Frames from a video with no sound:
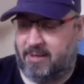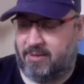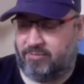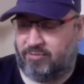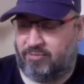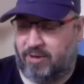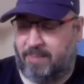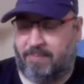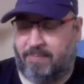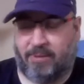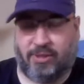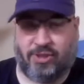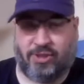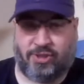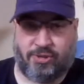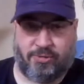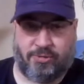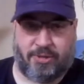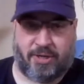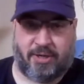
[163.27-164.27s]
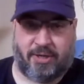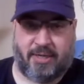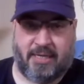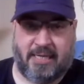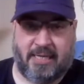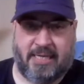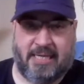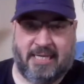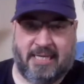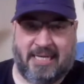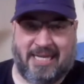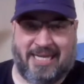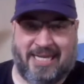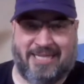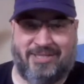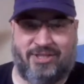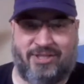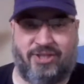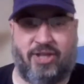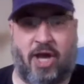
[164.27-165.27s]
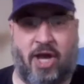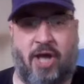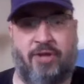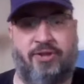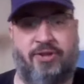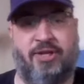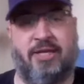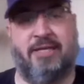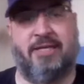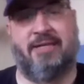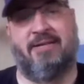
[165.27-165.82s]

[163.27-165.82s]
three-point shooter is not